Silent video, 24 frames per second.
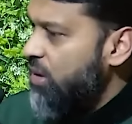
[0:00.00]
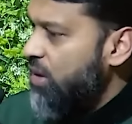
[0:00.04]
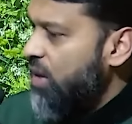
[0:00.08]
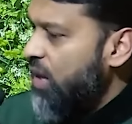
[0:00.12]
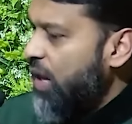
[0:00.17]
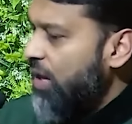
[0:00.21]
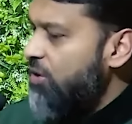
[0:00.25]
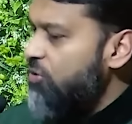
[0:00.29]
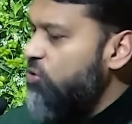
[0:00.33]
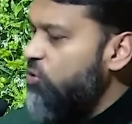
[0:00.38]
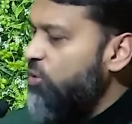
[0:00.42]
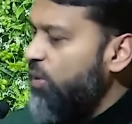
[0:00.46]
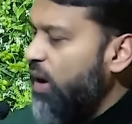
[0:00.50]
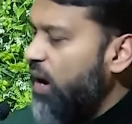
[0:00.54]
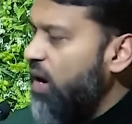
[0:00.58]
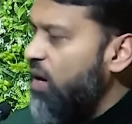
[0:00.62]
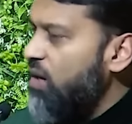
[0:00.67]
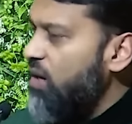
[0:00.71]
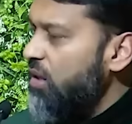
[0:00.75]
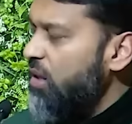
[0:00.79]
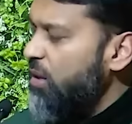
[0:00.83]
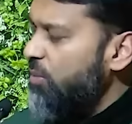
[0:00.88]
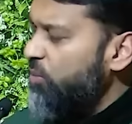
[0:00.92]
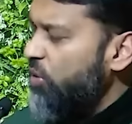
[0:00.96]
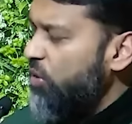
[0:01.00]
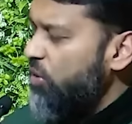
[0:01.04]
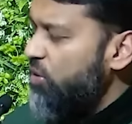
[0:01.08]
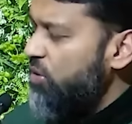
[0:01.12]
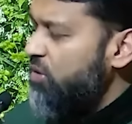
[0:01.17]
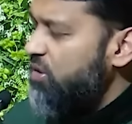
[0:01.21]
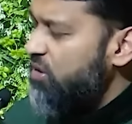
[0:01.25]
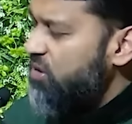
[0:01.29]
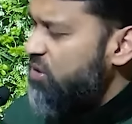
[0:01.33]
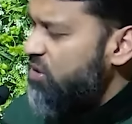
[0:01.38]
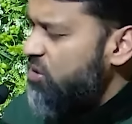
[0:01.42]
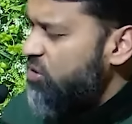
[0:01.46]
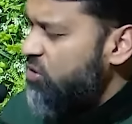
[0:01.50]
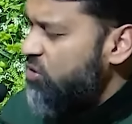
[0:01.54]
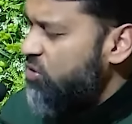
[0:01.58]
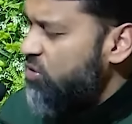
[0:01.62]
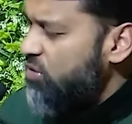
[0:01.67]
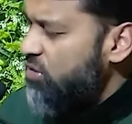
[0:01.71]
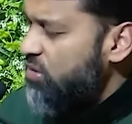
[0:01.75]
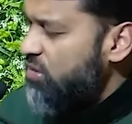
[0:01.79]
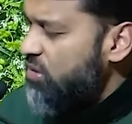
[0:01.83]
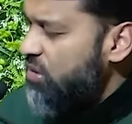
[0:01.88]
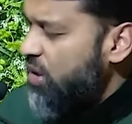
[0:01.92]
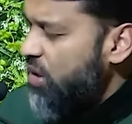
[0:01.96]
And subhanAllah, brothers and
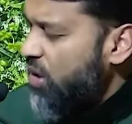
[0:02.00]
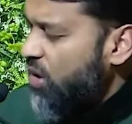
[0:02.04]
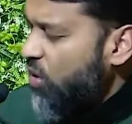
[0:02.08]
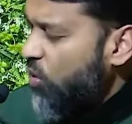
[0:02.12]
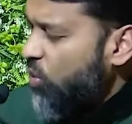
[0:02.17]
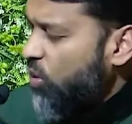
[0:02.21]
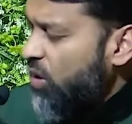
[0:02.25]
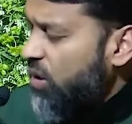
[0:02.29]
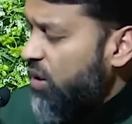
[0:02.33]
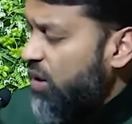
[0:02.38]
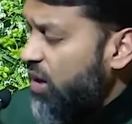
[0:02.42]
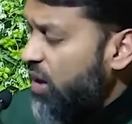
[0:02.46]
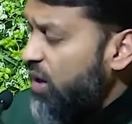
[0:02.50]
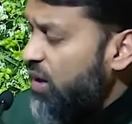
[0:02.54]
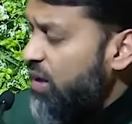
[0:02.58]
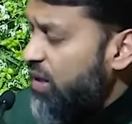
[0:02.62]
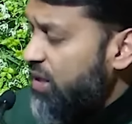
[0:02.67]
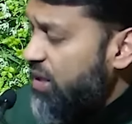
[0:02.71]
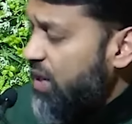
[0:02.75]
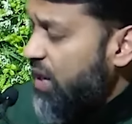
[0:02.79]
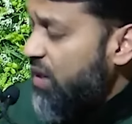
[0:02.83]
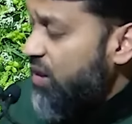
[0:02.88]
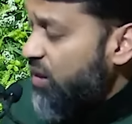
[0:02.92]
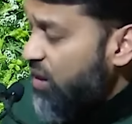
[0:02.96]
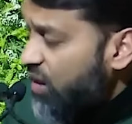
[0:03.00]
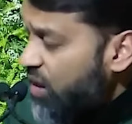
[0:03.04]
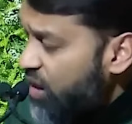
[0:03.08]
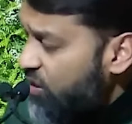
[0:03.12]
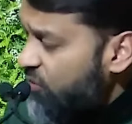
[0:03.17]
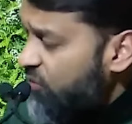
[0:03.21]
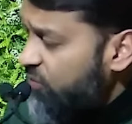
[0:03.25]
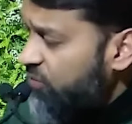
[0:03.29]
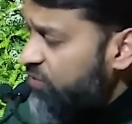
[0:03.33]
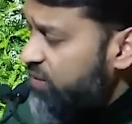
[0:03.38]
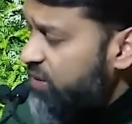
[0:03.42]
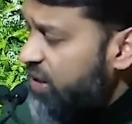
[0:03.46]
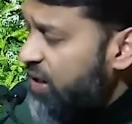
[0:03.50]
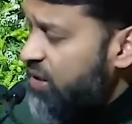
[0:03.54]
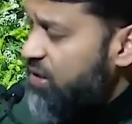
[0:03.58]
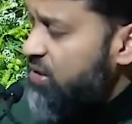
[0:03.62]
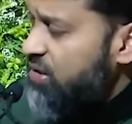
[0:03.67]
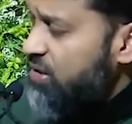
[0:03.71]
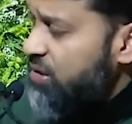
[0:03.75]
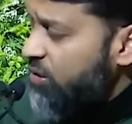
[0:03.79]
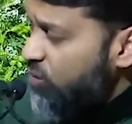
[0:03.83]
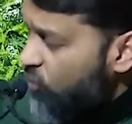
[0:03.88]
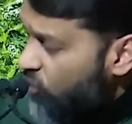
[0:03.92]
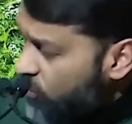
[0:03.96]
sisters, wallahi, that love that
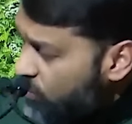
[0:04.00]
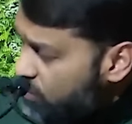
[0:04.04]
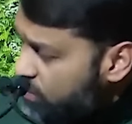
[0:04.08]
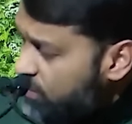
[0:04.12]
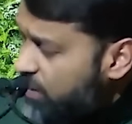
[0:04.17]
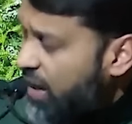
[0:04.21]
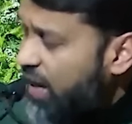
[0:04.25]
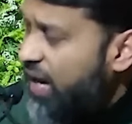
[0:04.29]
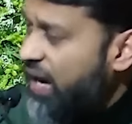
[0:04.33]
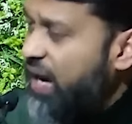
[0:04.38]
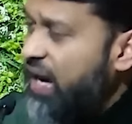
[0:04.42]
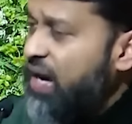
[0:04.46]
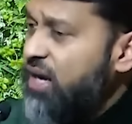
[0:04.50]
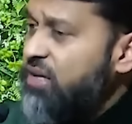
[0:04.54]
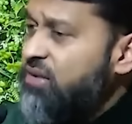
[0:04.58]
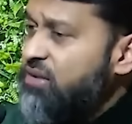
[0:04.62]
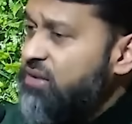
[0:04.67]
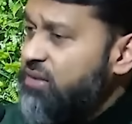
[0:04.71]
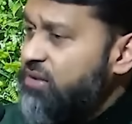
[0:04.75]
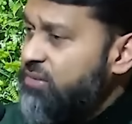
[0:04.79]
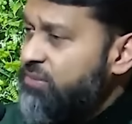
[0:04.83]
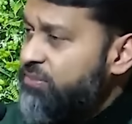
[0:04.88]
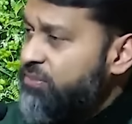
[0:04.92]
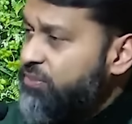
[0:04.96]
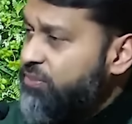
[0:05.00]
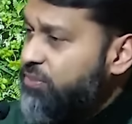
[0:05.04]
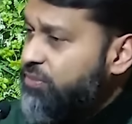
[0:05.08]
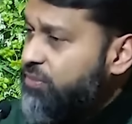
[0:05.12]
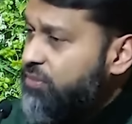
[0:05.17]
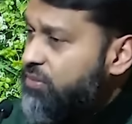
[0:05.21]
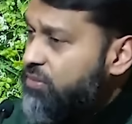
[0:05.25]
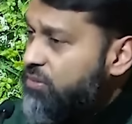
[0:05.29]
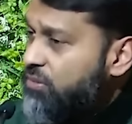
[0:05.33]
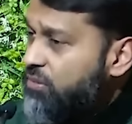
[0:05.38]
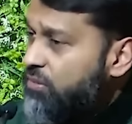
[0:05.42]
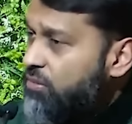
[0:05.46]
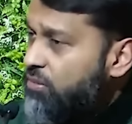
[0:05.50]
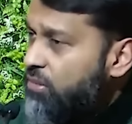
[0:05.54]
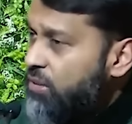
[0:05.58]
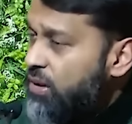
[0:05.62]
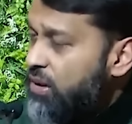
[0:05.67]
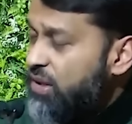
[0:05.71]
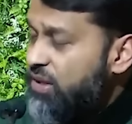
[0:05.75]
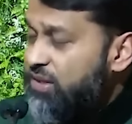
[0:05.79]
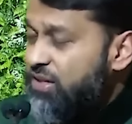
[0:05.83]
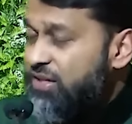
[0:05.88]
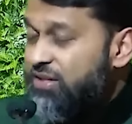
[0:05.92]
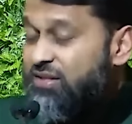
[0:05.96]
the ummah has,
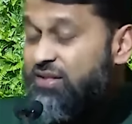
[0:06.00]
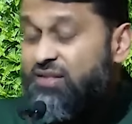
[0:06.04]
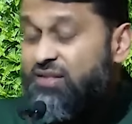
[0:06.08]
it is a